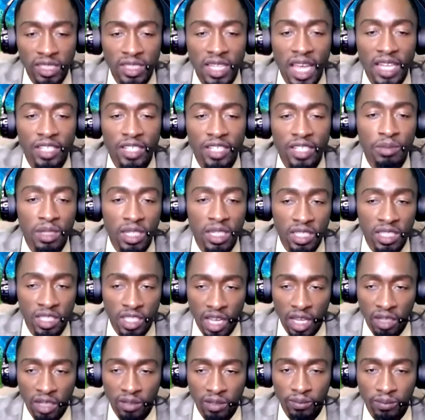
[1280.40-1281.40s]
that you've been in
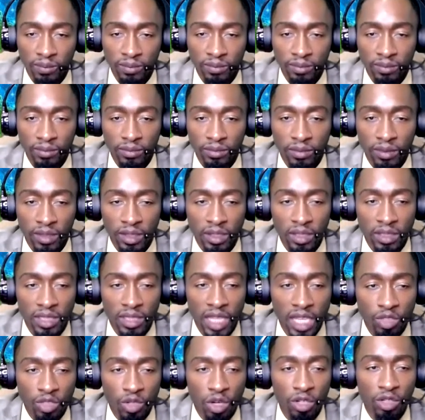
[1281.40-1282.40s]
jail.
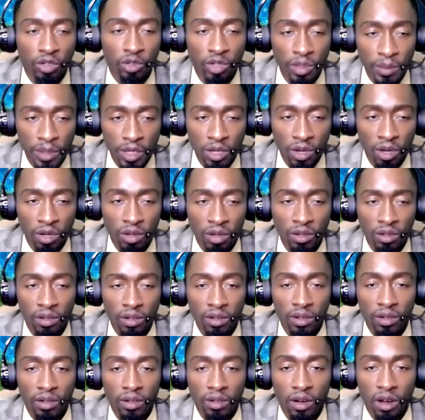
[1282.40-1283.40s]
That's called criminal
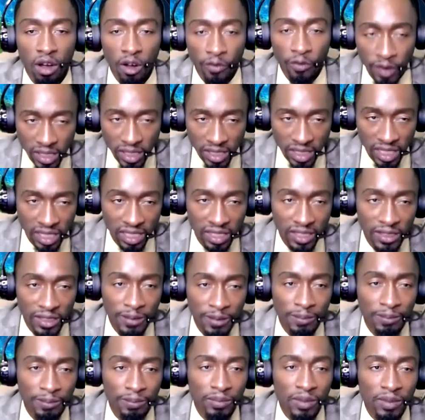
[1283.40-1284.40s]
offenses.
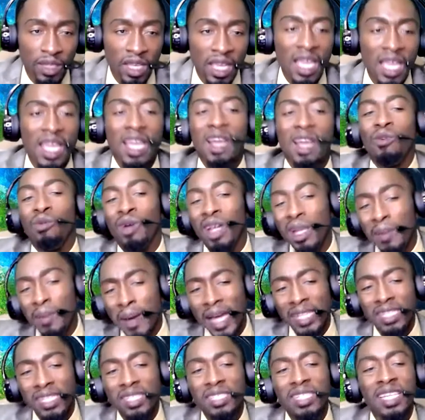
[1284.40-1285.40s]
What
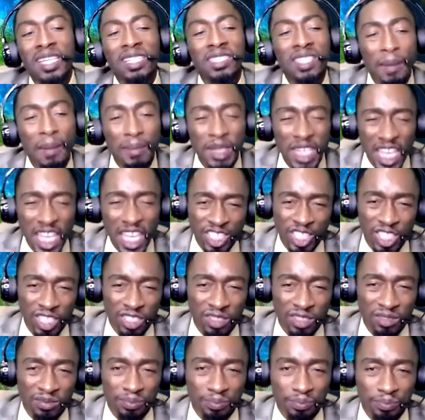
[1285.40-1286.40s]
about examination?
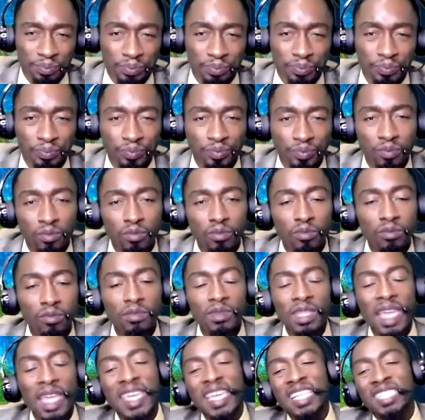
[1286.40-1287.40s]

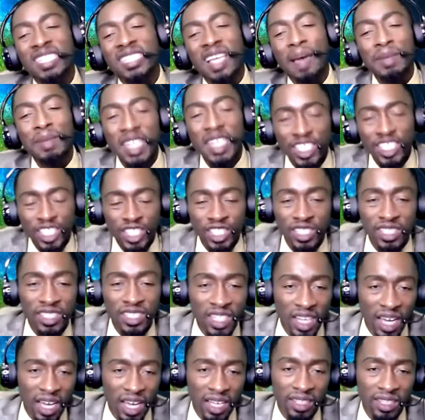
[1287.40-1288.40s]
Examination
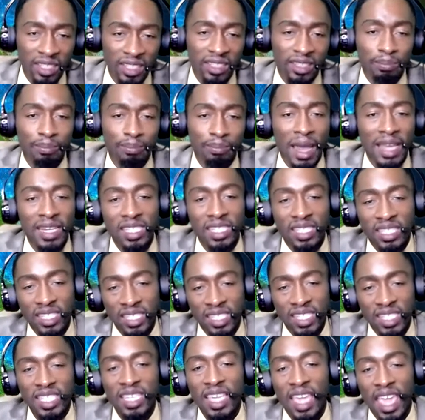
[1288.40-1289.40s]
done by the
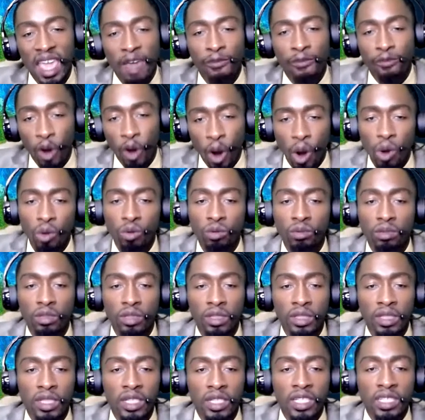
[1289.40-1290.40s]
CFO,
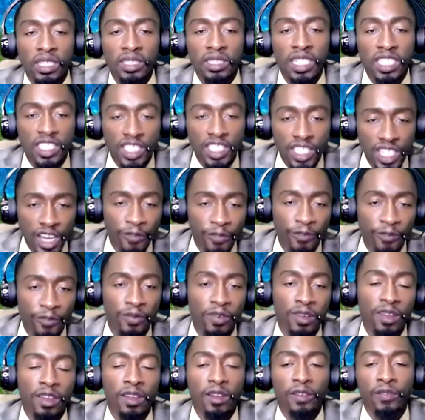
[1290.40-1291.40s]
the Chief
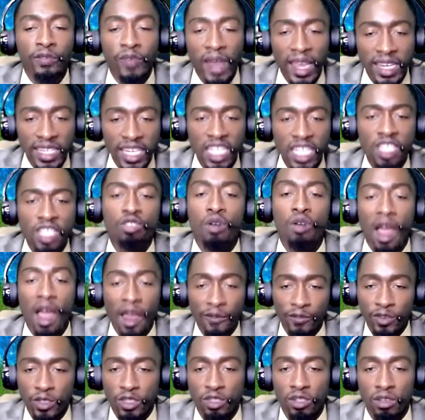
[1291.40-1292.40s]
Financial
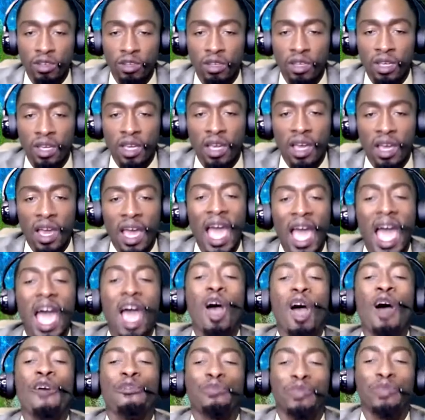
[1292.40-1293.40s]
Officer. How
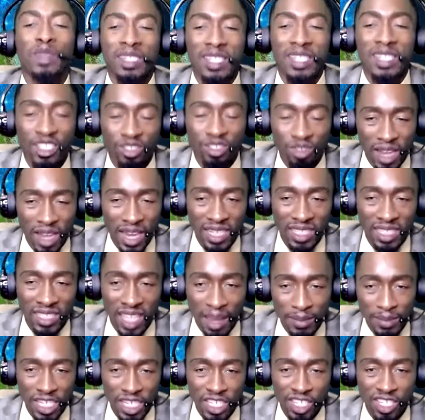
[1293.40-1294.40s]
often they do that
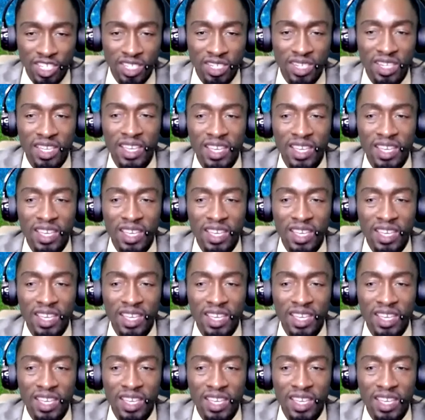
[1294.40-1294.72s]
examination?